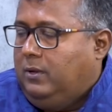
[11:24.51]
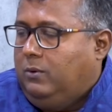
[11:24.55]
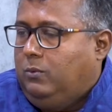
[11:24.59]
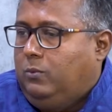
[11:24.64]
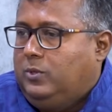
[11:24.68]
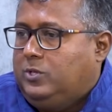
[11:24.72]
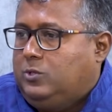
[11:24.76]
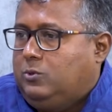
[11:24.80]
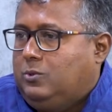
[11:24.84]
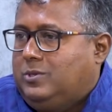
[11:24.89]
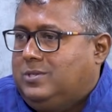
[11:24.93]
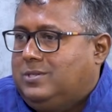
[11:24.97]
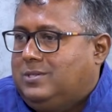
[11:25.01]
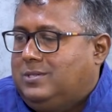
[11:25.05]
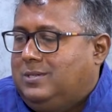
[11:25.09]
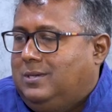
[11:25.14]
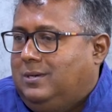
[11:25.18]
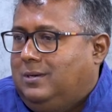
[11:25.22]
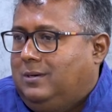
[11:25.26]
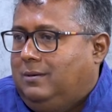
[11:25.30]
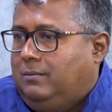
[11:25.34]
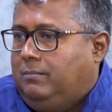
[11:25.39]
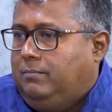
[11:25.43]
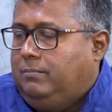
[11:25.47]
which was
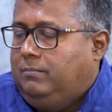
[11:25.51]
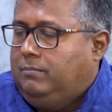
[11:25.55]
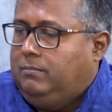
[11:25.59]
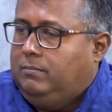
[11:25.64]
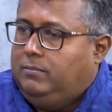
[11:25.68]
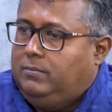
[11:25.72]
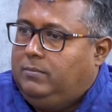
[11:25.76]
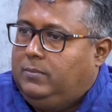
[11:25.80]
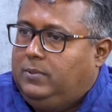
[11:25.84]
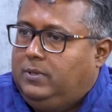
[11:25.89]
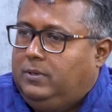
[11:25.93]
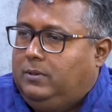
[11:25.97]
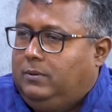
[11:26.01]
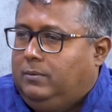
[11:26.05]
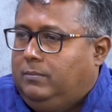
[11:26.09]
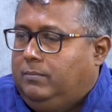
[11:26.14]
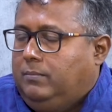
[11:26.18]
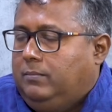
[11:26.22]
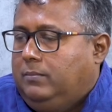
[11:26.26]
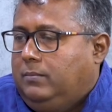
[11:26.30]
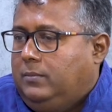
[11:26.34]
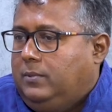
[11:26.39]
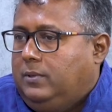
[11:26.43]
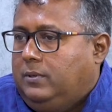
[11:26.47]
a
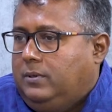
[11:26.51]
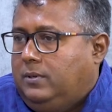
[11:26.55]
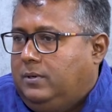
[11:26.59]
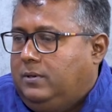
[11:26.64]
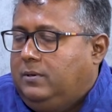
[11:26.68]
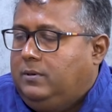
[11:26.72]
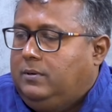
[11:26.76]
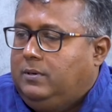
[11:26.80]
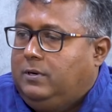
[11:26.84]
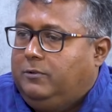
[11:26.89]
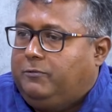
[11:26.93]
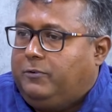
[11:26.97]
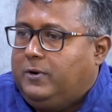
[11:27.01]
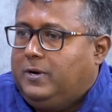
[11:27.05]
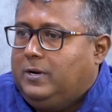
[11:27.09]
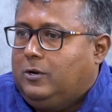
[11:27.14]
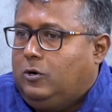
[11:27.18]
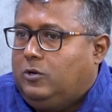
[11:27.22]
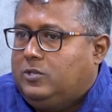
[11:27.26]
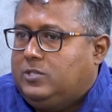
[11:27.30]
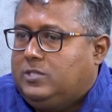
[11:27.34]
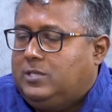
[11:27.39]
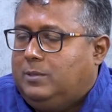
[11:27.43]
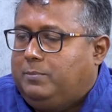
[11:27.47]
different
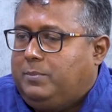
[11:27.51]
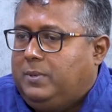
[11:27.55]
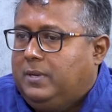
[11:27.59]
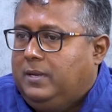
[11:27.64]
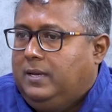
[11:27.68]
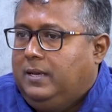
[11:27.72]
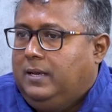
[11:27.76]
concept.